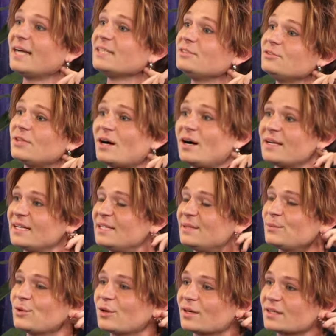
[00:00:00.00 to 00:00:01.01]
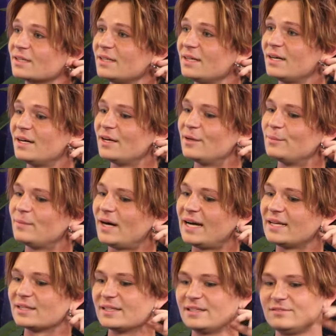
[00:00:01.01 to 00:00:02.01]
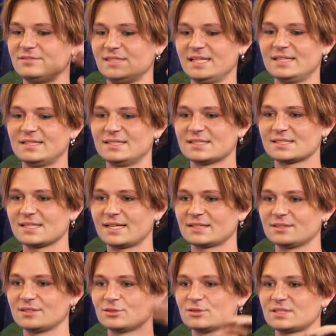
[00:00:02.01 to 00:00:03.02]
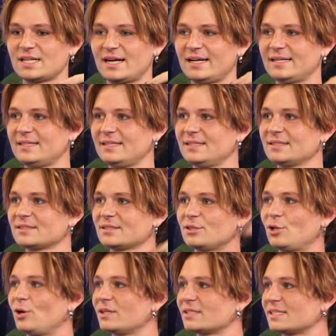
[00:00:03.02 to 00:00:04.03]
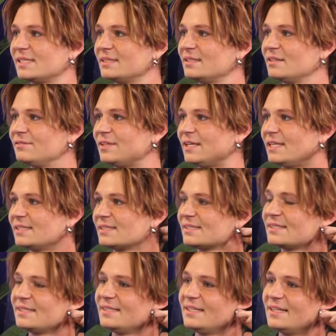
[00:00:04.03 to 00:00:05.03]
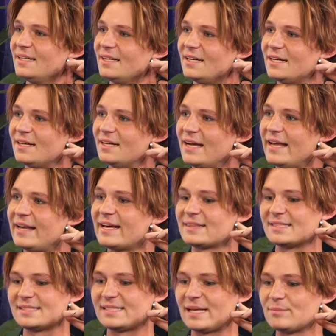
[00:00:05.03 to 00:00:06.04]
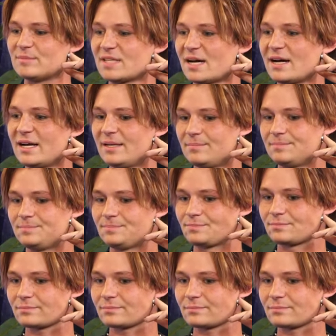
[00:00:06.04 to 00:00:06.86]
I do not anymore. Okay. I lived in this like little tiny closet of his. And at the same time,